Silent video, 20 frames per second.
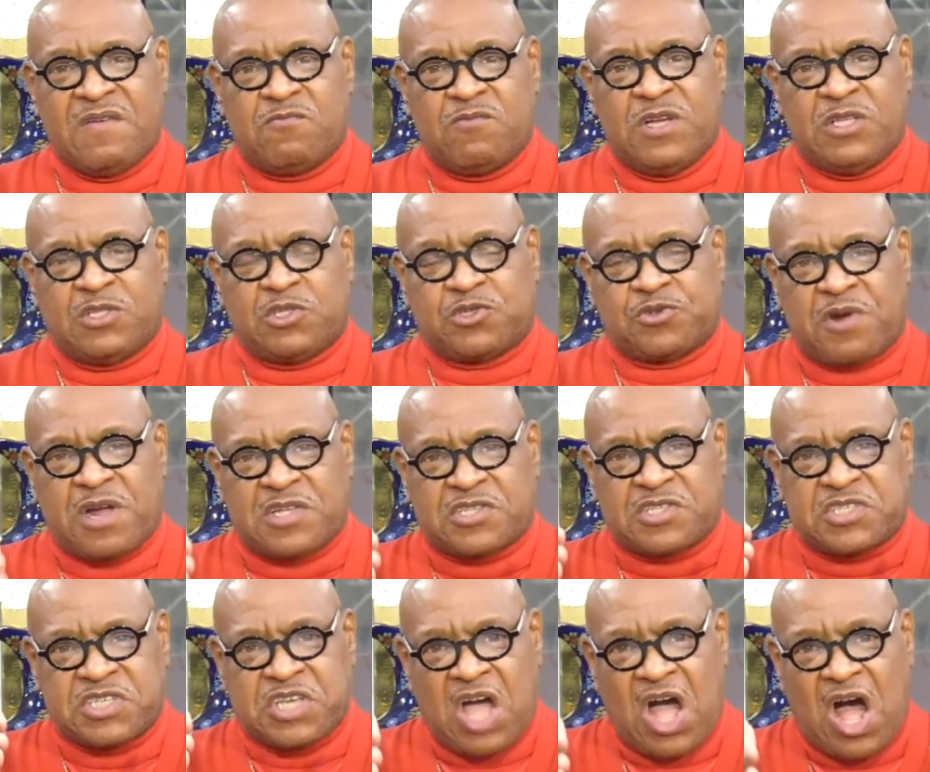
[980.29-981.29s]
we
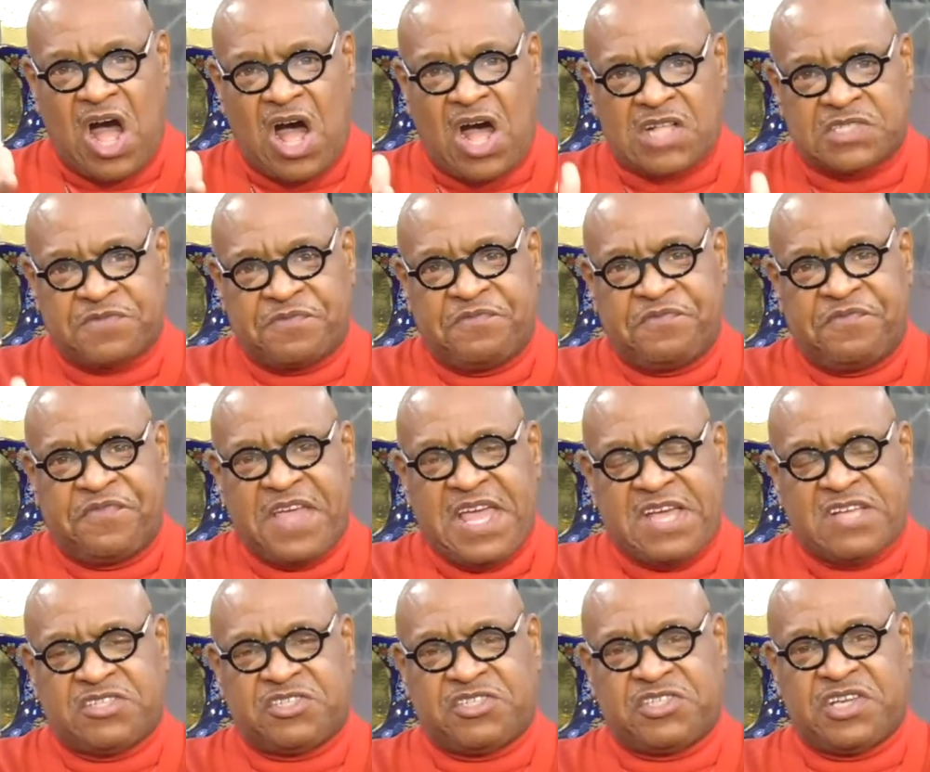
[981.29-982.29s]
trust God's
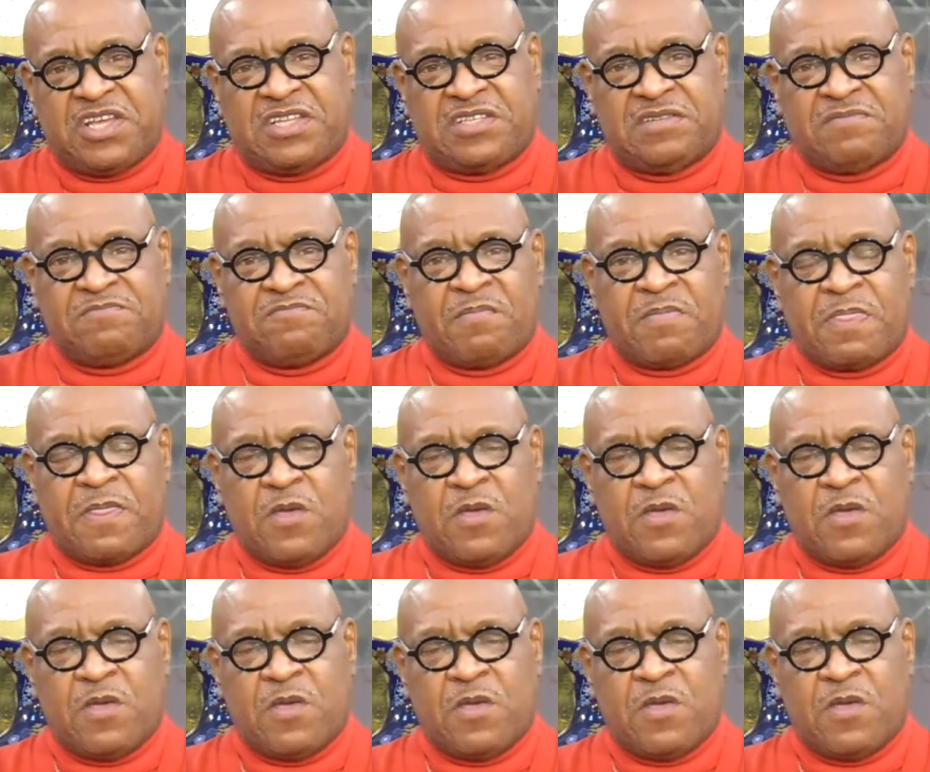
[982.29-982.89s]
vision,